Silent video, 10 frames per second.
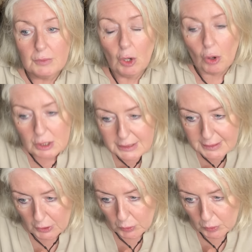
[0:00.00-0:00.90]

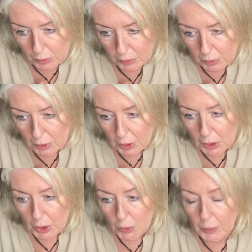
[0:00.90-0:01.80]
Also,
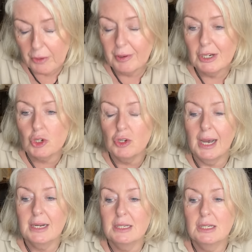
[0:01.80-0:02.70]
we're
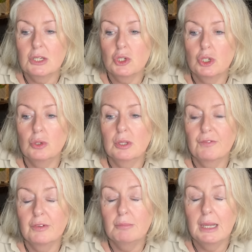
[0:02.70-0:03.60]
attracted to the
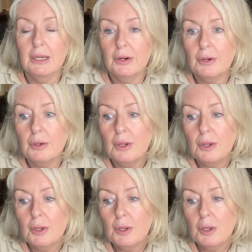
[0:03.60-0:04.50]
familiar
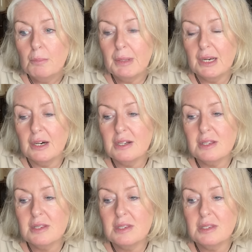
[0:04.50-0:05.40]

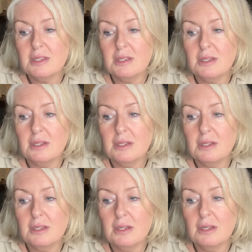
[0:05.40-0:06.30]
because
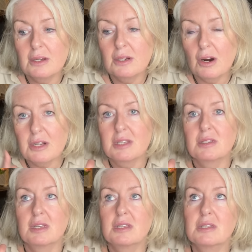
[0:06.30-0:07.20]

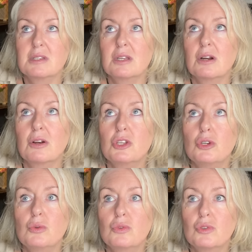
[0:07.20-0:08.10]
narcissists in our
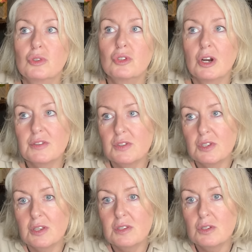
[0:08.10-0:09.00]
youth,
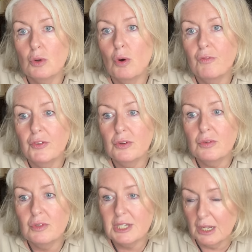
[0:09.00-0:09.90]
narcissists
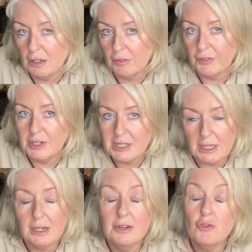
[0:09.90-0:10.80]
often delve and
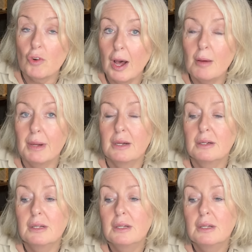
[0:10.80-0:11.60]
deal in drama.